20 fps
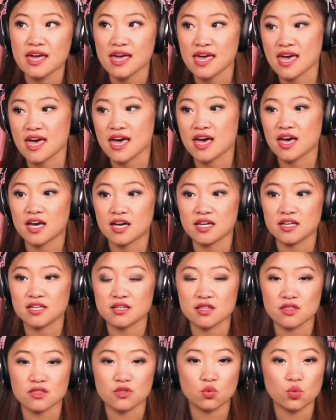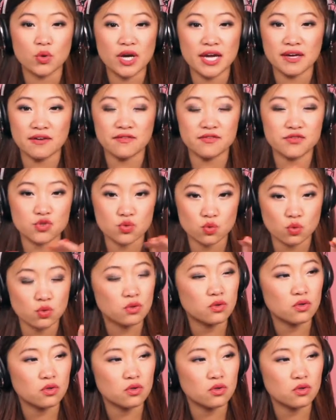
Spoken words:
and the waves